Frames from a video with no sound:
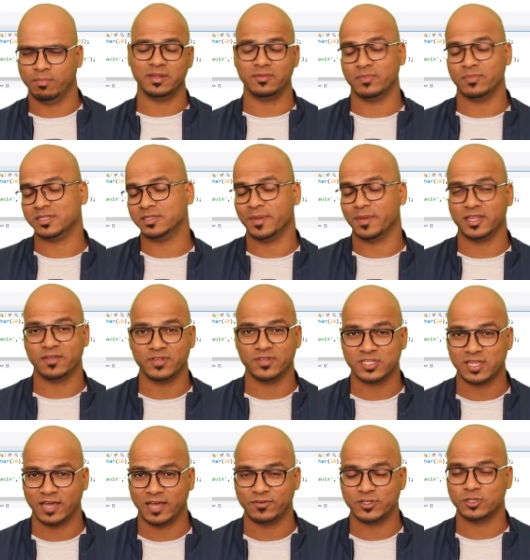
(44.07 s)
It doesn't matter
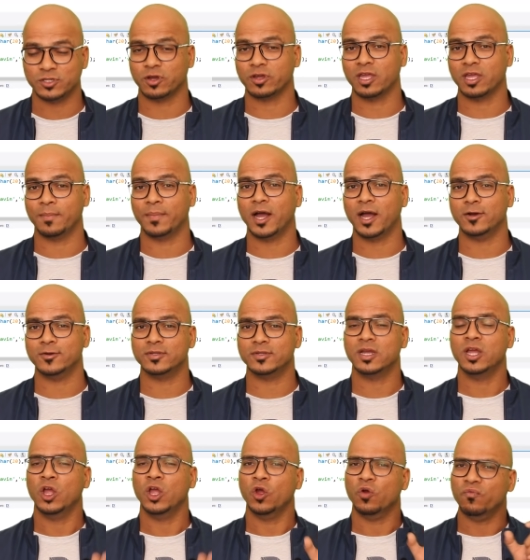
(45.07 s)
which language you're talking about.
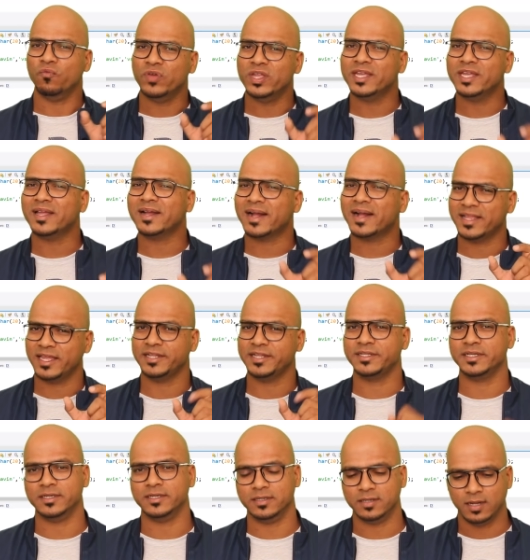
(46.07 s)
We need a
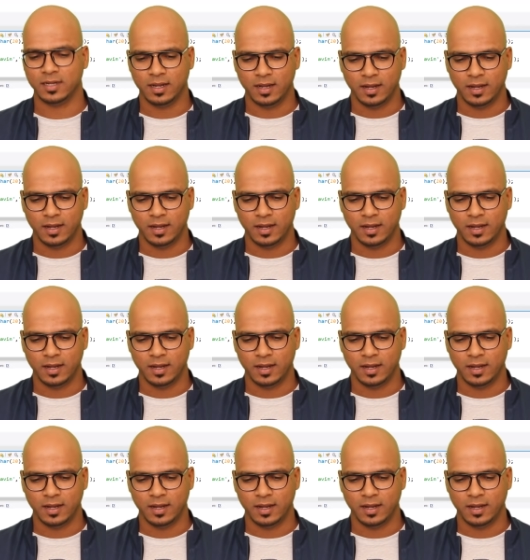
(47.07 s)
connector.